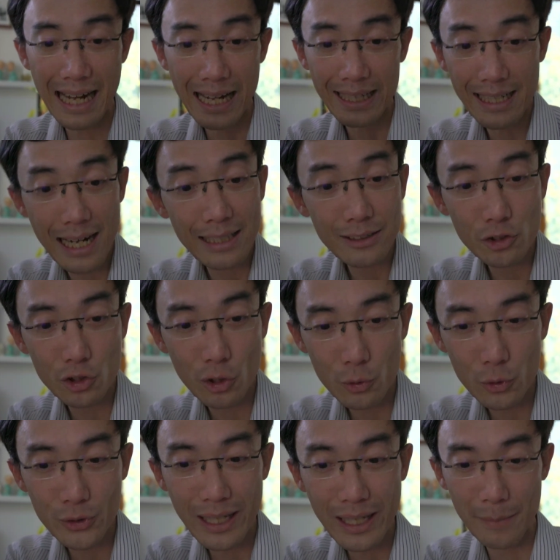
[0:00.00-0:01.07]
I can't show
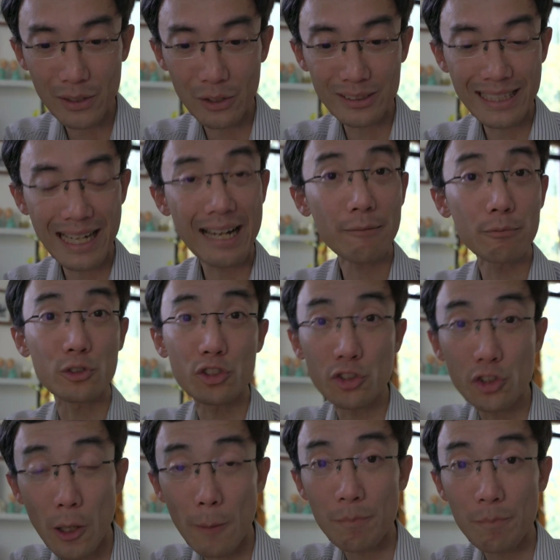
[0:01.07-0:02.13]
you that because I have to
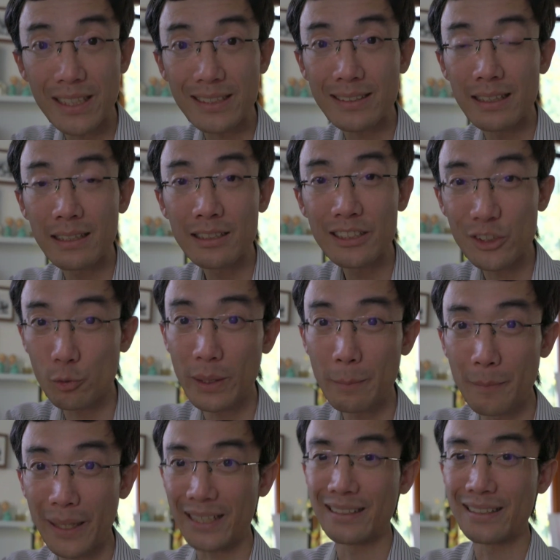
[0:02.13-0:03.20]
stop this
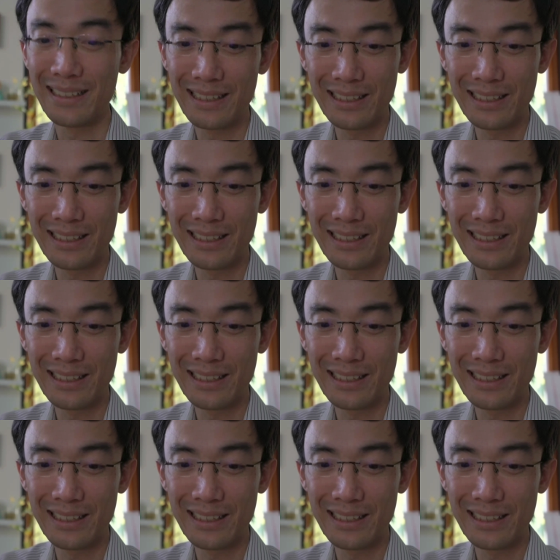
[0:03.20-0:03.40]
streaming